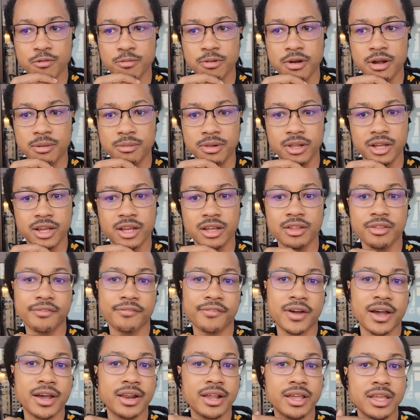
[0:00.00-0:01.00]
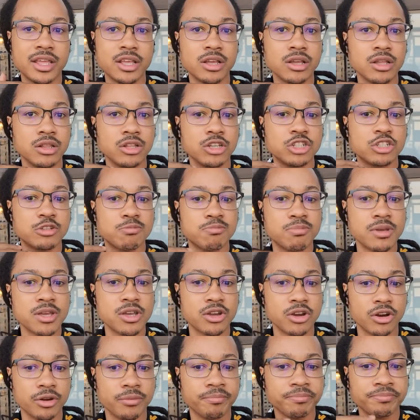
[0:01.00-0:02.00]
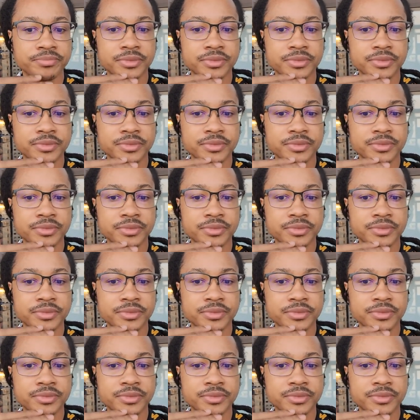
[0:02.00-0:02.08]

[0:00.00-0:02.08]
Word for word: Republica, to find an English speaker.